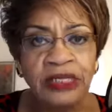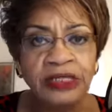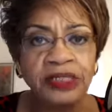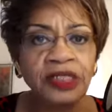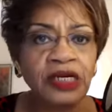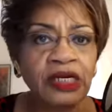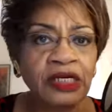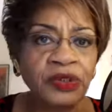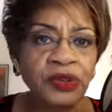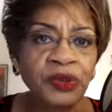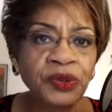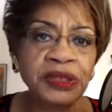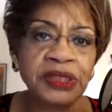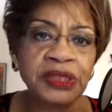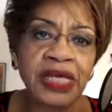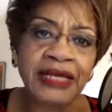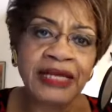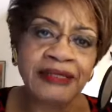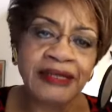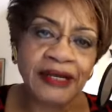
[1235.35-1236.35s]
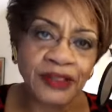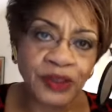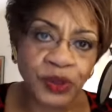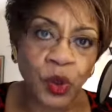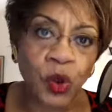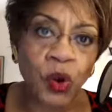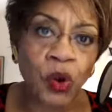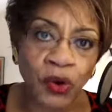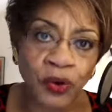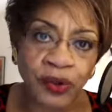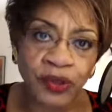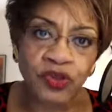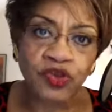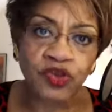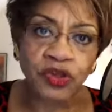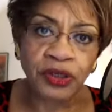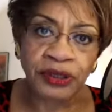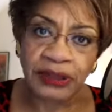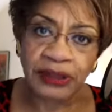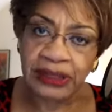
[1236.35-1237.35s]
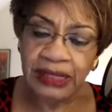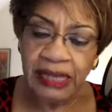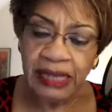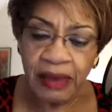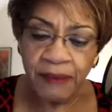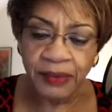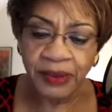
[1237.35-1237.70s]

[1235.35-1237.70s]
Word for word: to understand its origins,